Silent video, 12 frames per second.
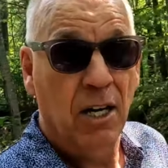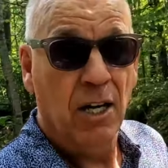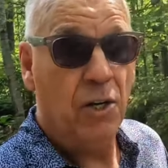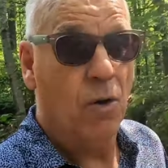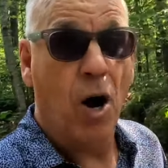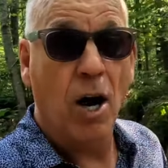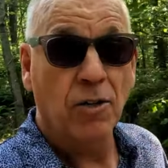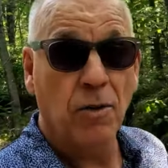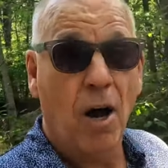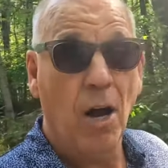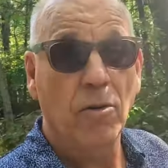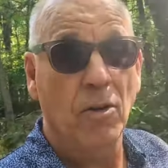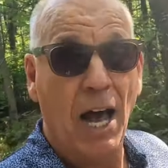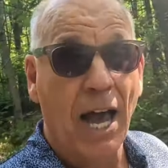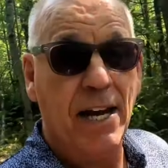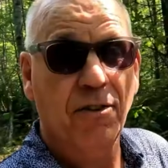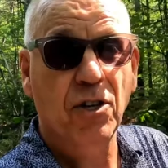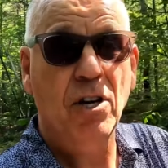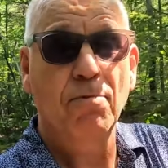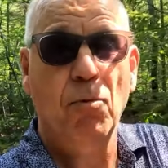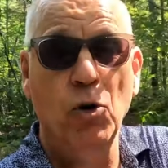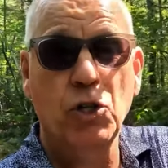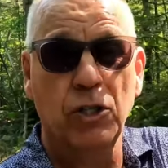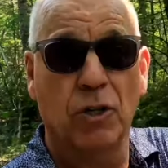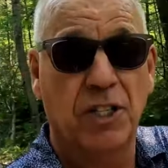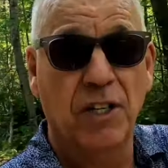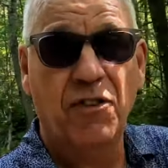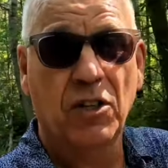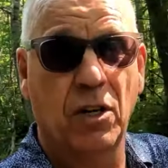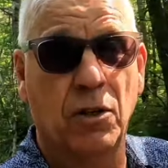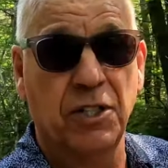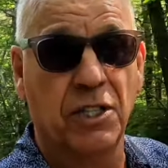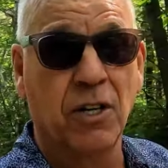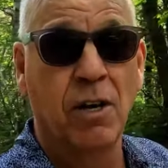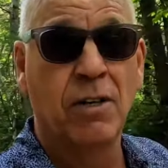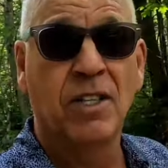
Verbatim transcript: You know, our, our lives, our emotional difficulties